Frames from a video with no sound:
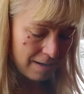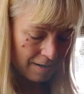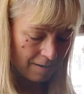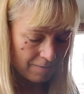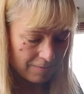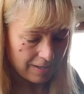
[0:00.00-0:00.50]

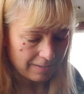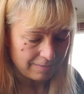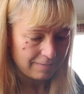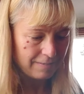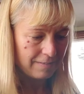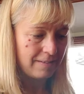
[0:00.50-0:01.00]
All right.
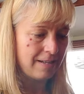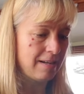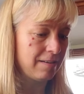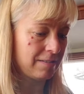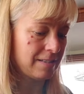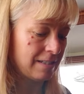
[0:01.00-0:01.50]

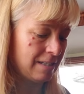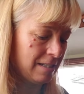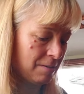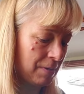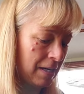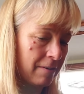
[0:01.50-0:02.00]
Now,
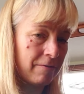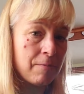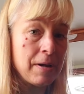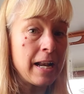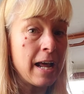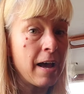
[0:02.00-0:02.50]
excuse me here for a
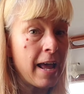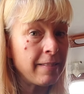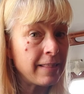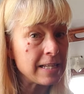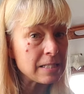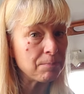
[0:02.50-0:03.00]
minute. Now,
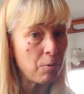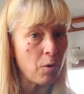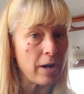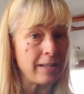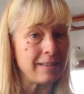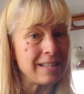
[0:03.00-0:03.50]
at this
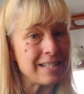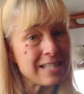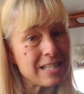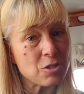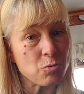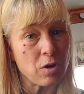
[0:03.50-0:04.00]
point, this
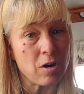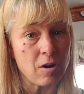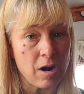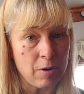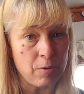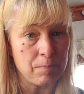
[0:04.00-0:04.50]
is
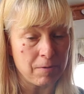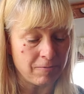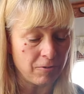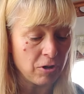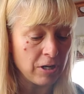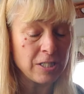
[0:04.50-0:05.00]
where I would
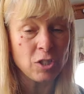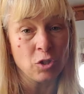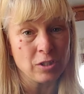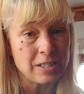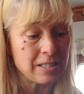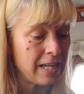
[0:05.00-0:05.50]
prefer
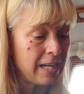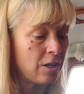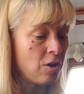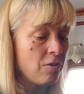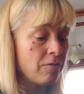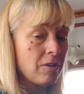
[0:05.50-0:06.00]
adults take
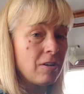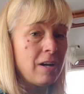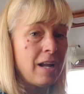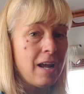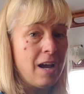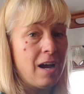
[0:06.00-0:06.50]
over.
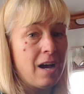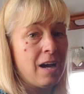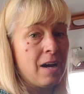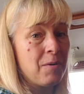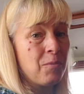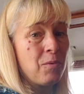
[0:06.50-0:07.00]

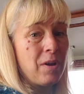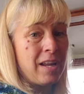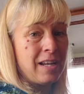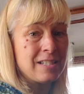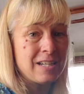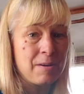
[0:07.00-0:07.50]

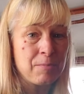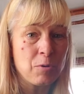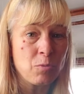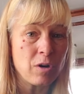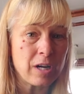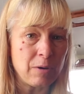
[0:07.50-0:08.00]
Anytime you're
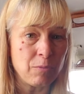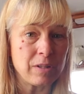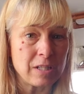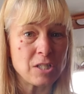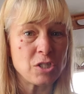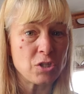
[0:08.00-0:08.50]
working
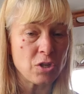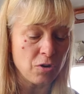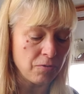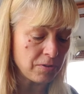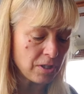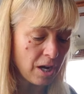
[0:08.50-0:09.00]
with a
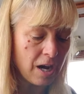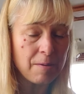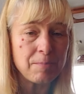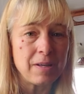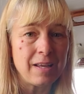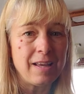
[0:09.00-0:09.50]

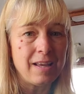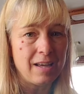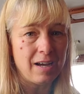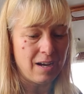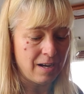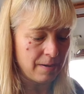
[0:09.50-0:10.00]
stovetop
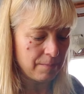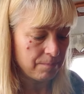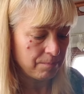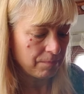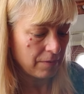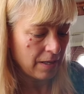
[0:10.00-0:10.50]

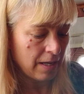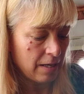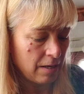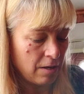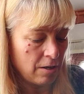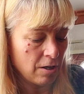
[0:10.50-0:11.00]

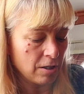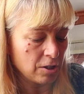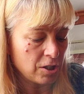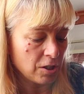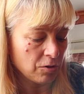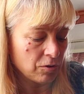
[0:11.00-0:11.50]
and young
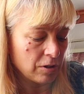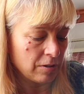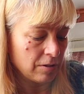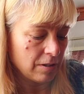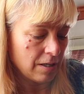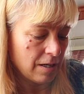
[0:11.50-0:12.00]
children,